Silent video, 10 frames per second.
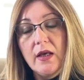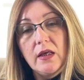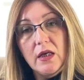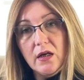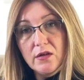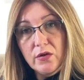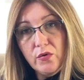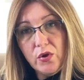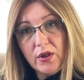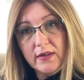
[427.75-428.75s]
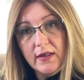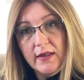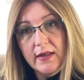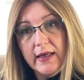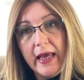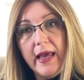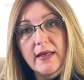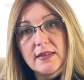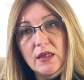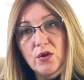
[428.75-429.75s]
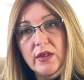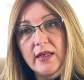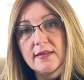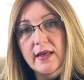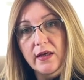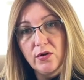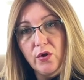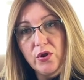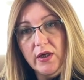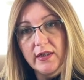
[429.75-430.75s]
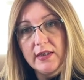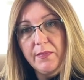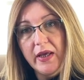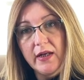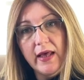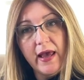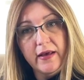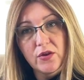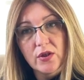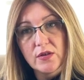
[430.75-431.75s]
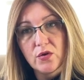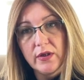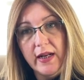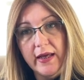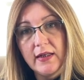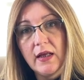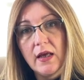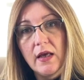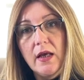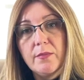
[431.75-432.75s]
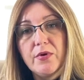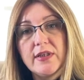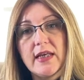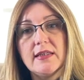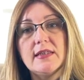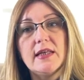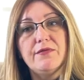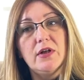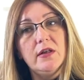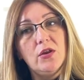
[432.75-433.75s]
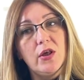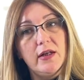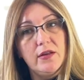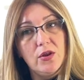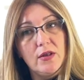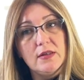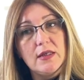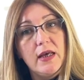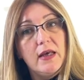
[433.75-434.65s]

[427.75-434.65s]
In conclusion, executing psychological typical actions online presents several challenges,